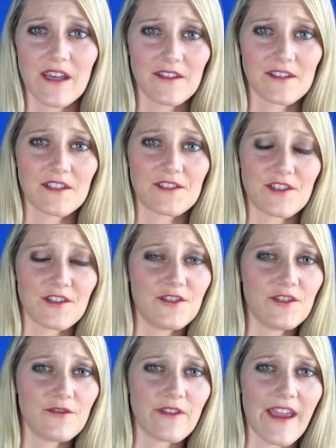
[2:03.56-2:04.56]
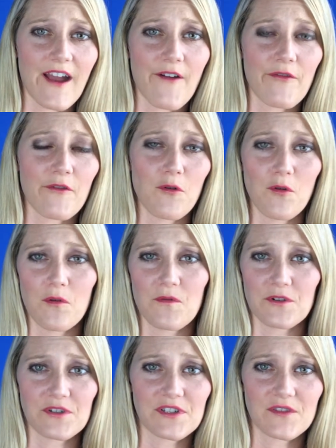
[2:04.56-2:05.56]
tells us to do. They have the whole
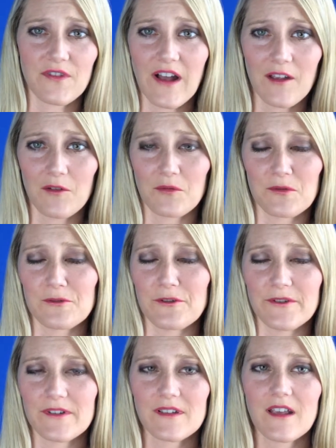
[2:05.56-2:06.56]
first to file rule.